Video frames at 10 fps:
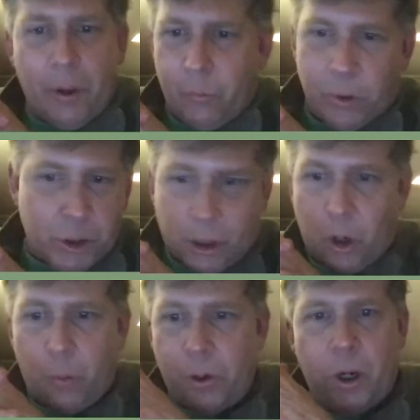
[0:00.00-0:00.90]
and then we're just
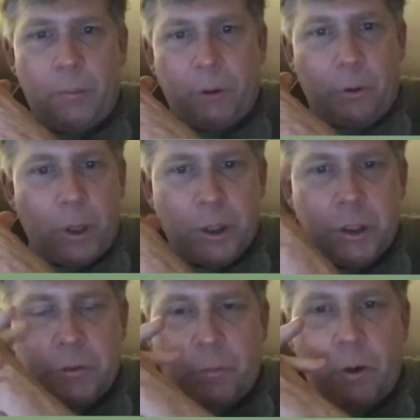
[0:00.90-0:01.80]
going to open it up to
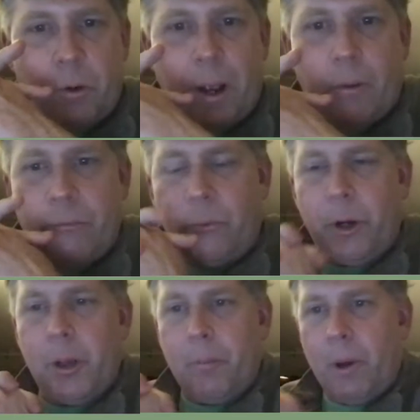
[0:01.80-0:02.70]
questions from the crowd for you.